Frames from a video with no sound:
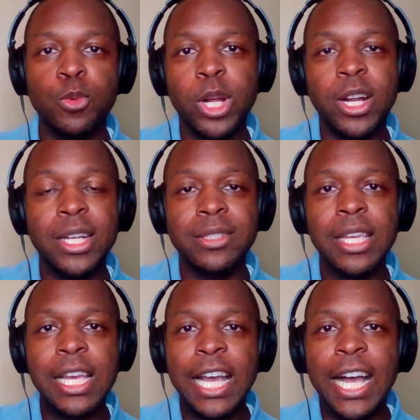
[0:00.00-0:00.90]
Whereas
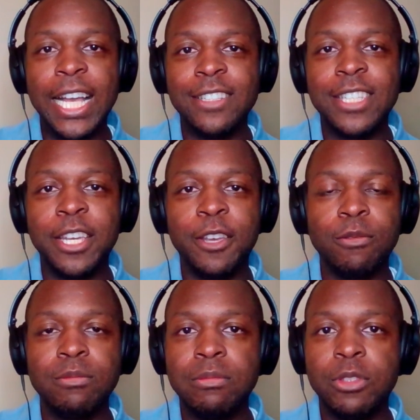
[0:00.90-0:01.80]
I can take
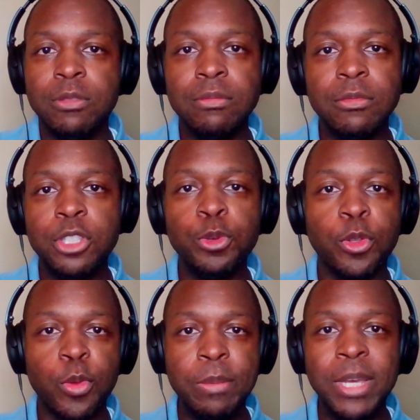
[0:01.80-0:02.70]
two or
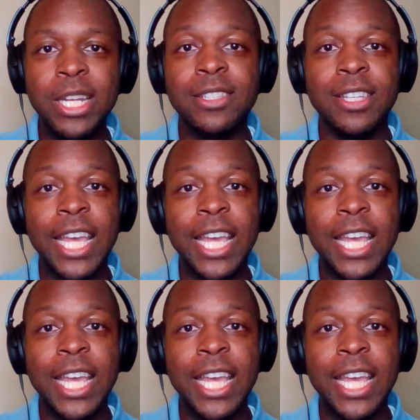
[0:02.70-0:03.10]
three minutes and